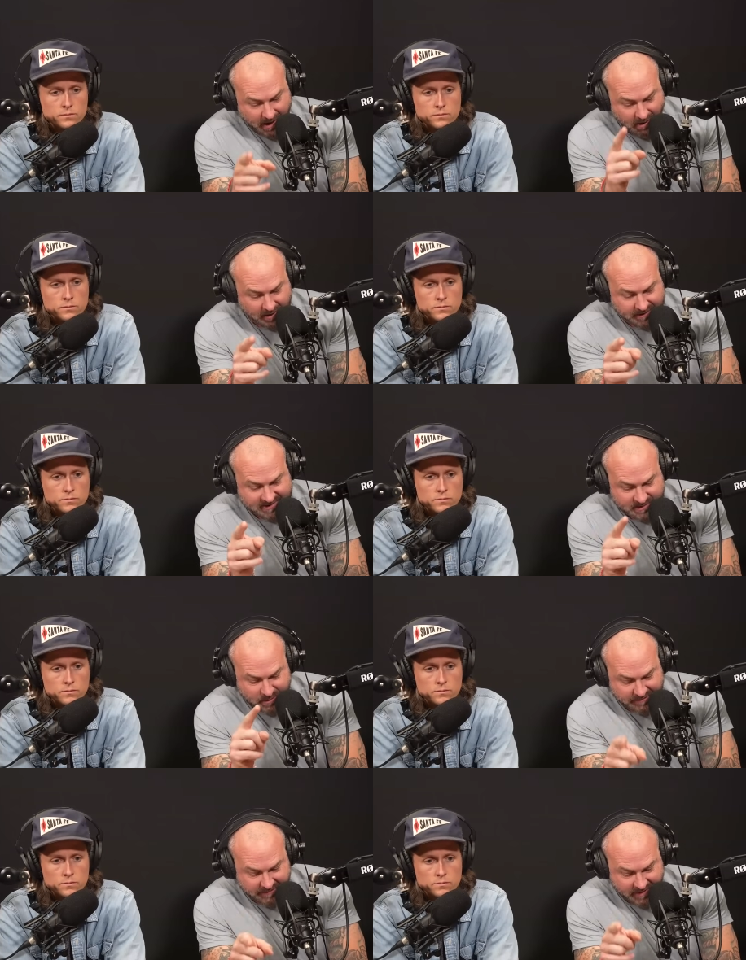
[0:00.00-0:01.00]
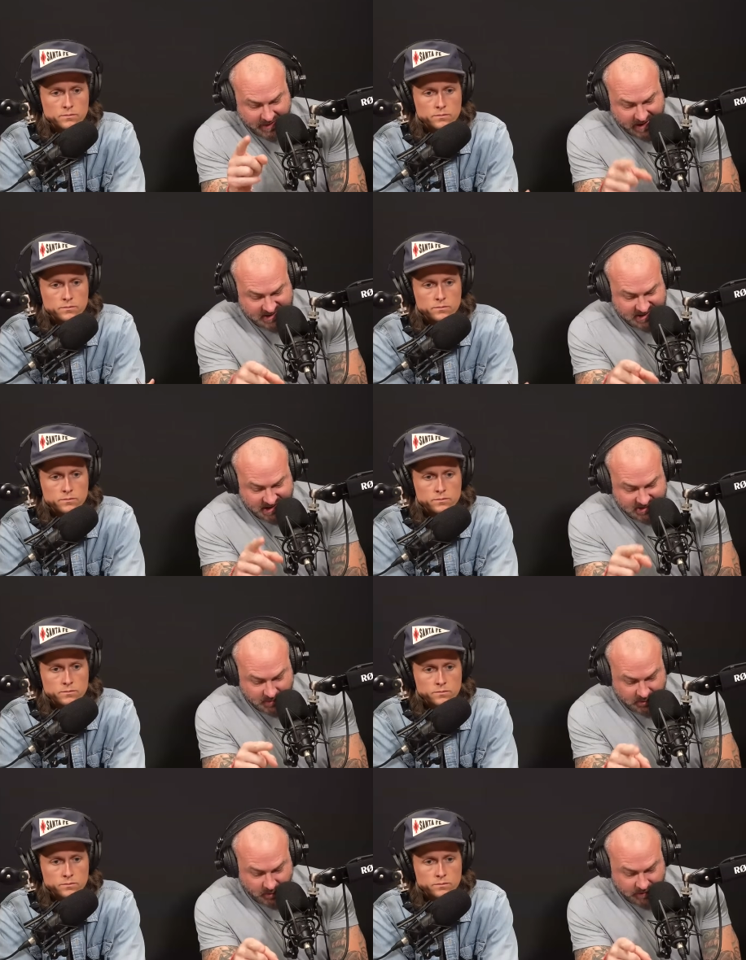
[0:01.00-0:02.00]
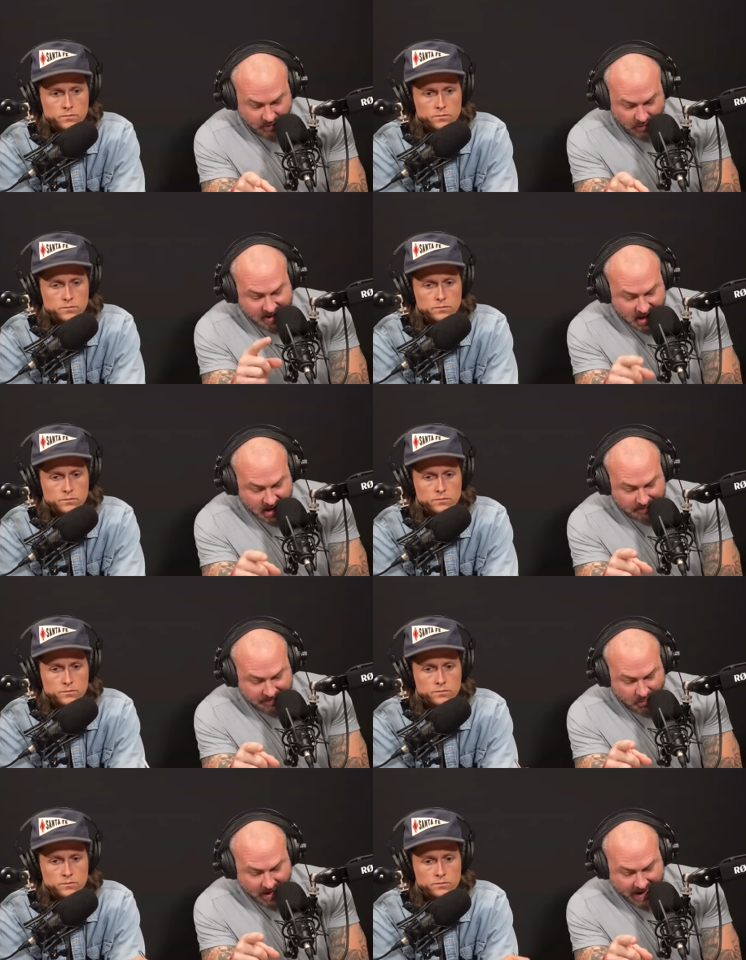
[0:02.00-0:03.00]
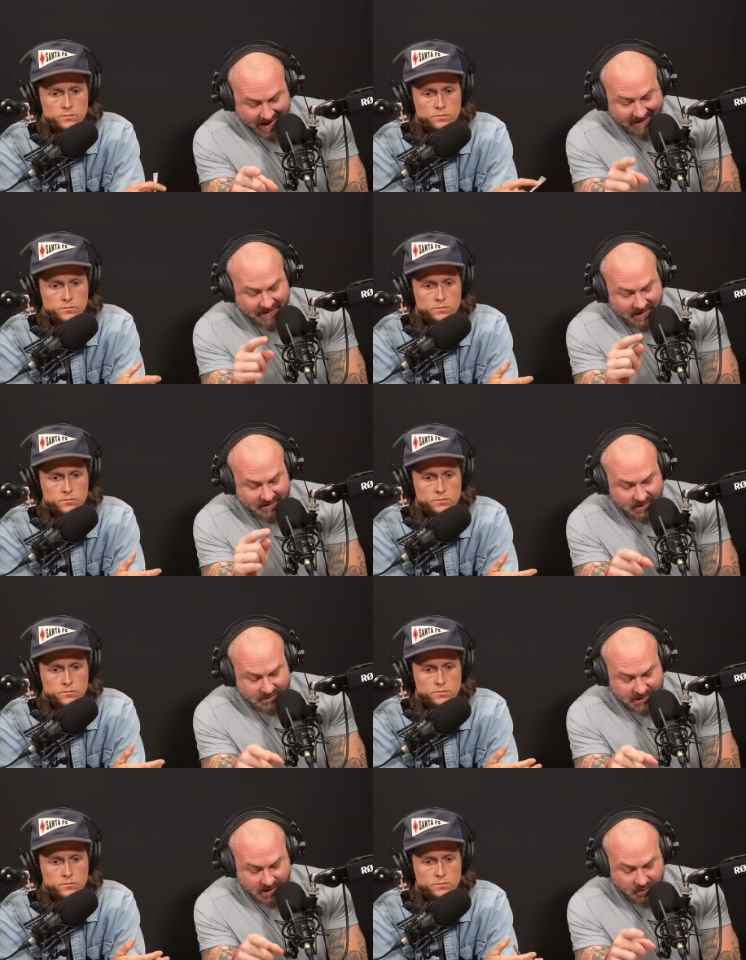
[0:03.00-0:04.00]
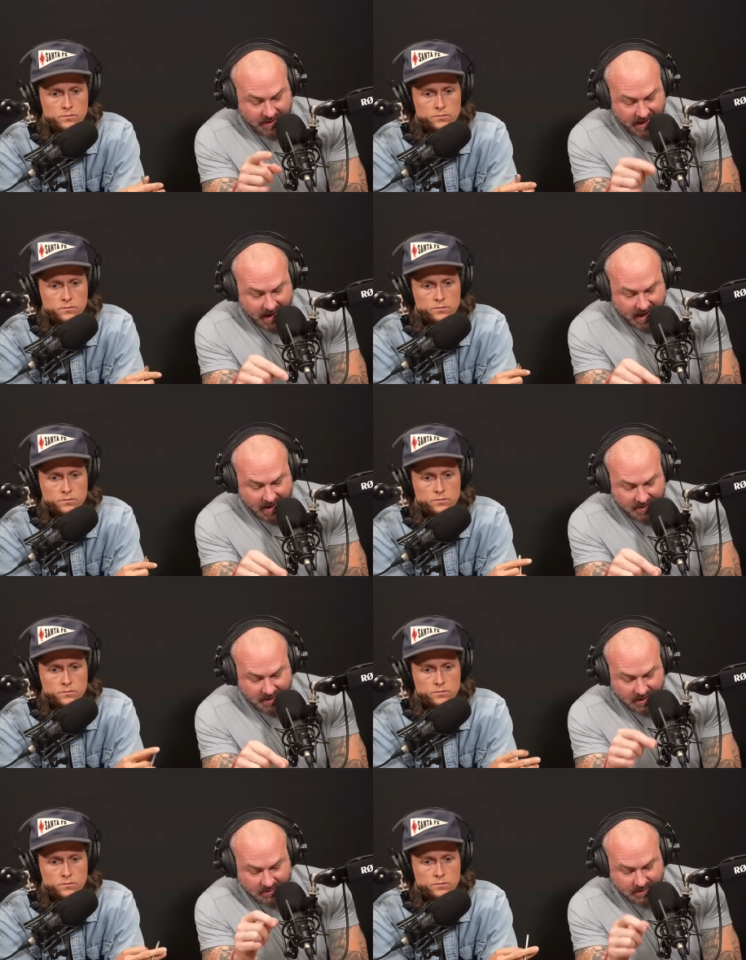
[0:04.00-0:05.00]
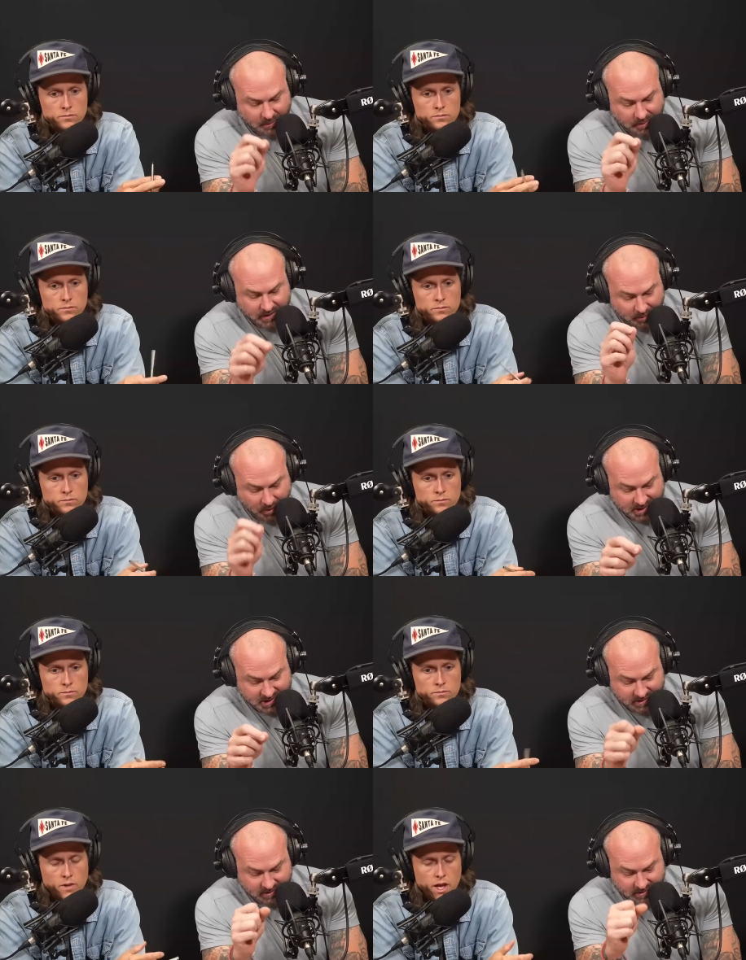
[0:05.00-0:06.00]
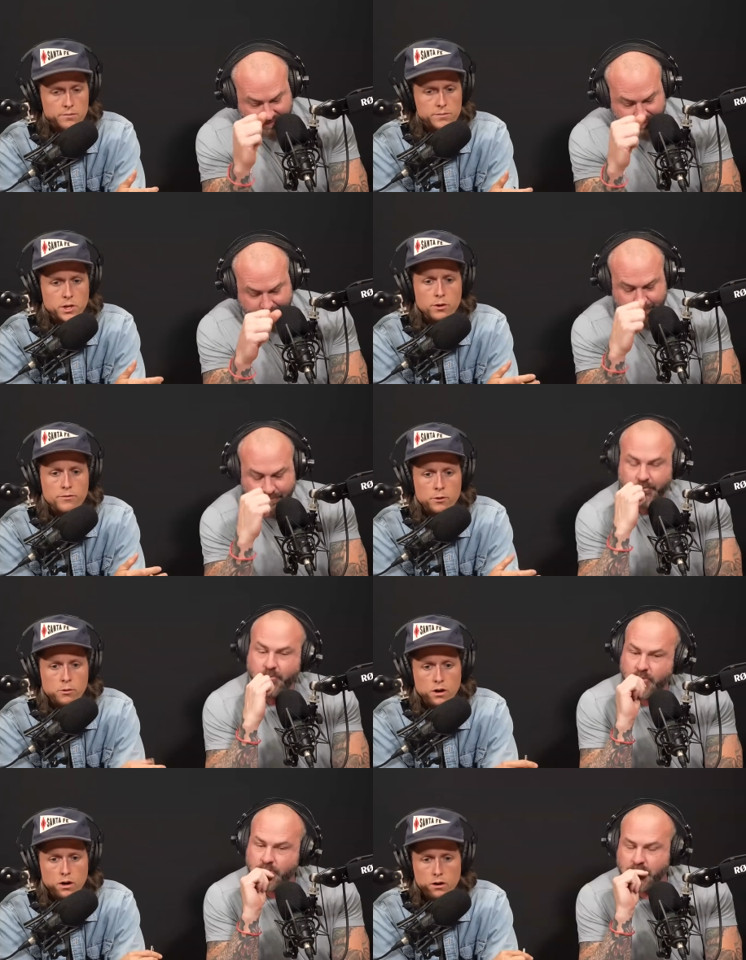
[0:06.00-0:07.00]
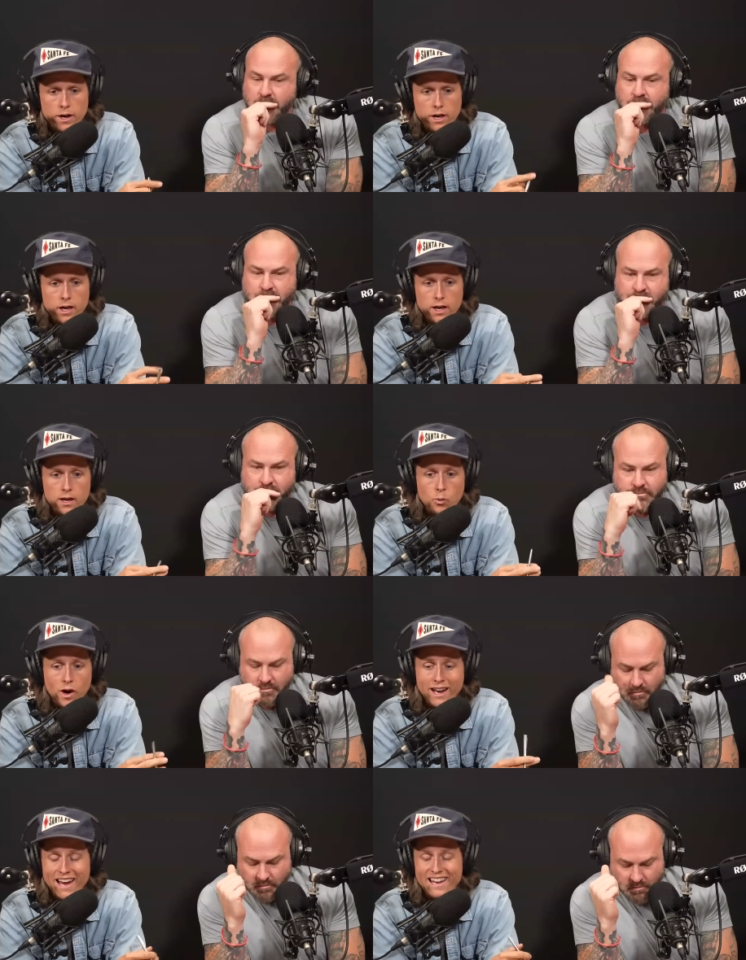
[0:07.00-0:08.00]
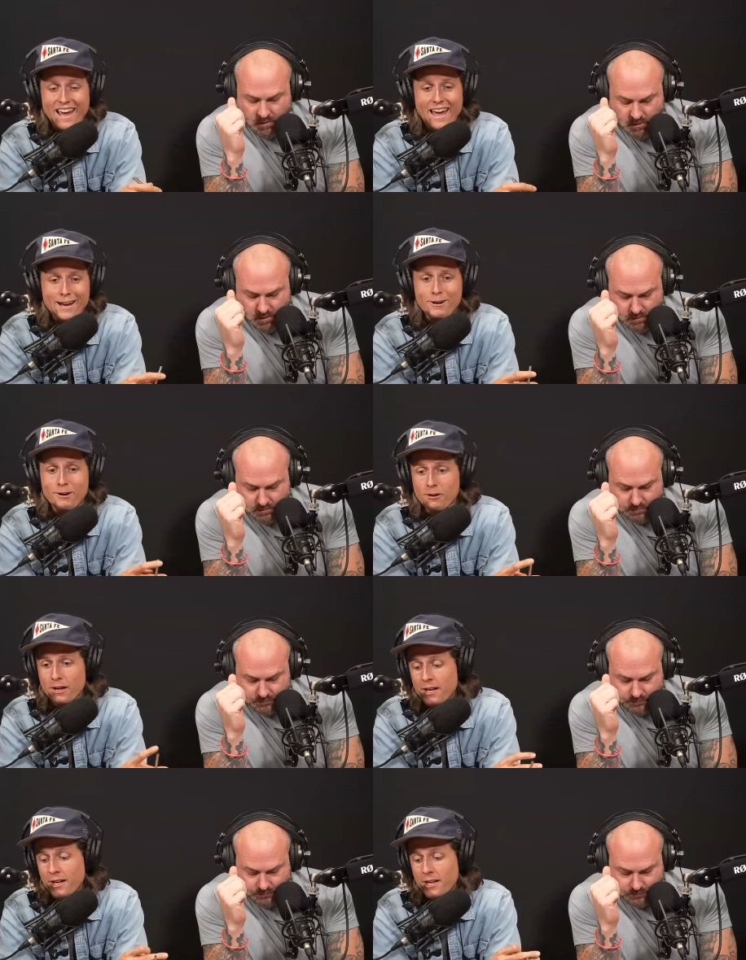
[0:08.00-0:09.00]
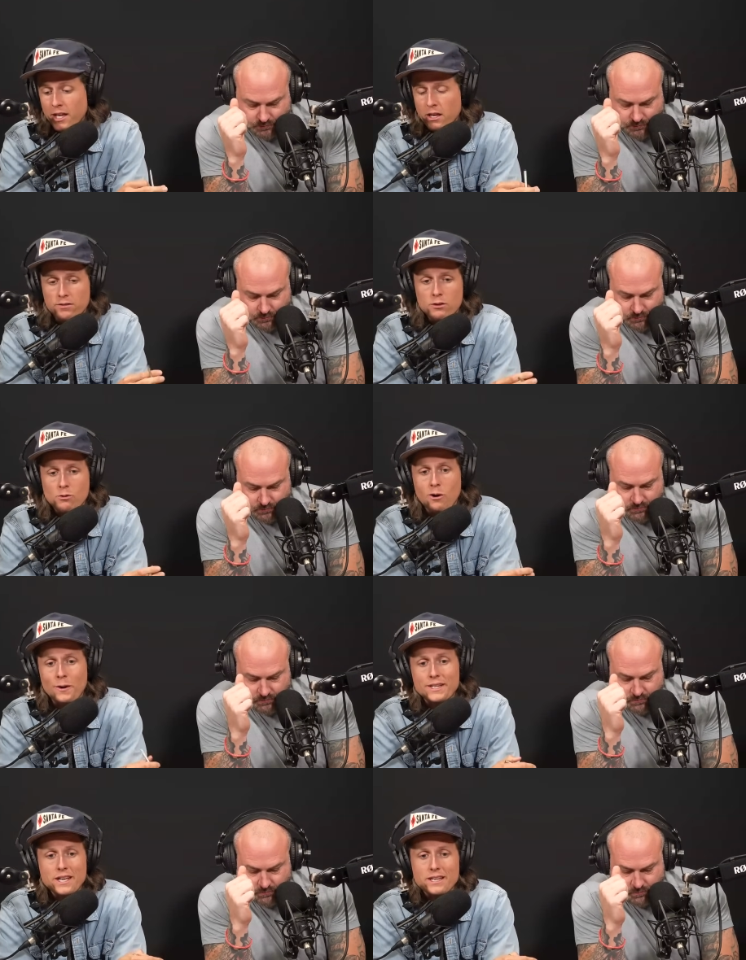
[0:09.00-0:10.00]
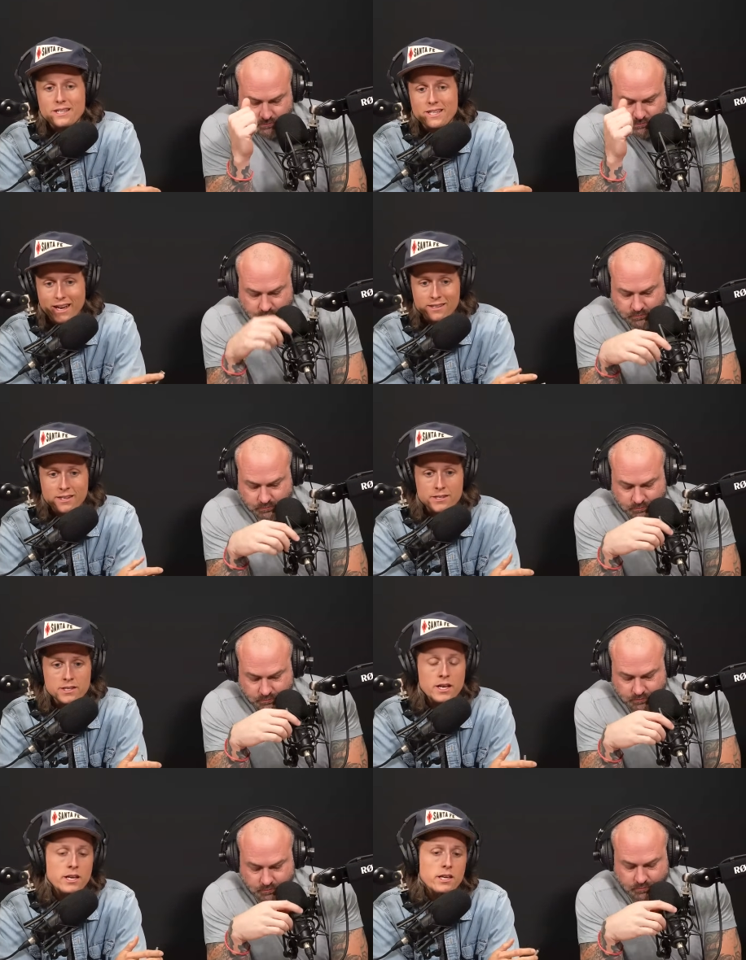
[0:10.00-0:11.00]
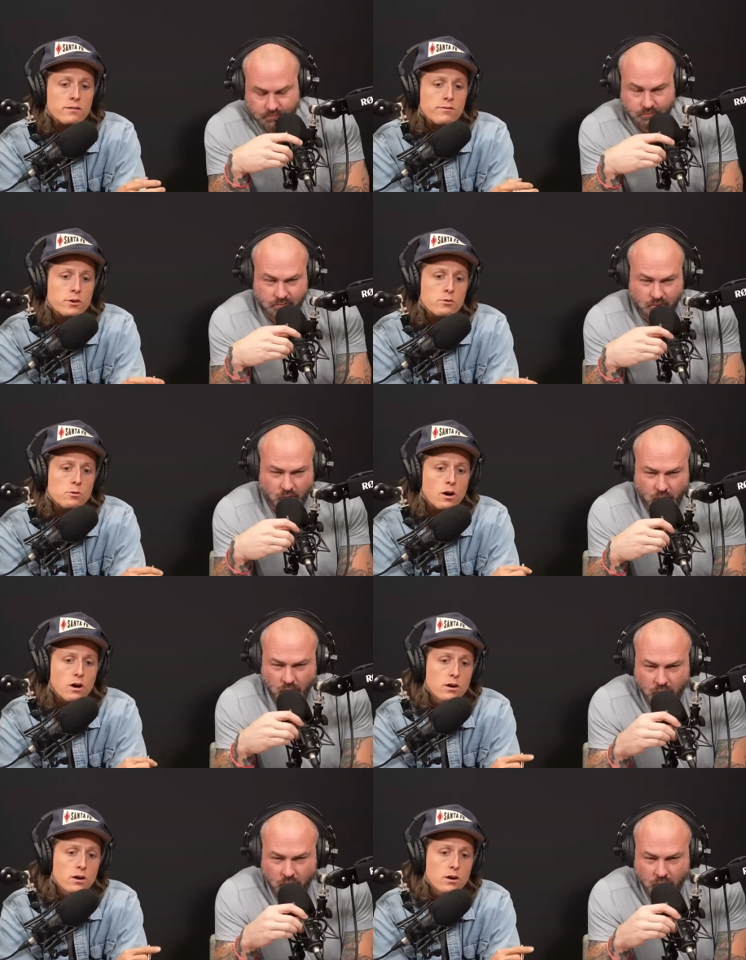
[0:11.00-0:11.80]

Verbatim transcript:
Speaker 1: on December 5th and 6th, 2024. Teams will have until January the 8th to complete the project.
Speaker 2: Yeah. So if you are a white hat hacker, if you are a data scientist, if you are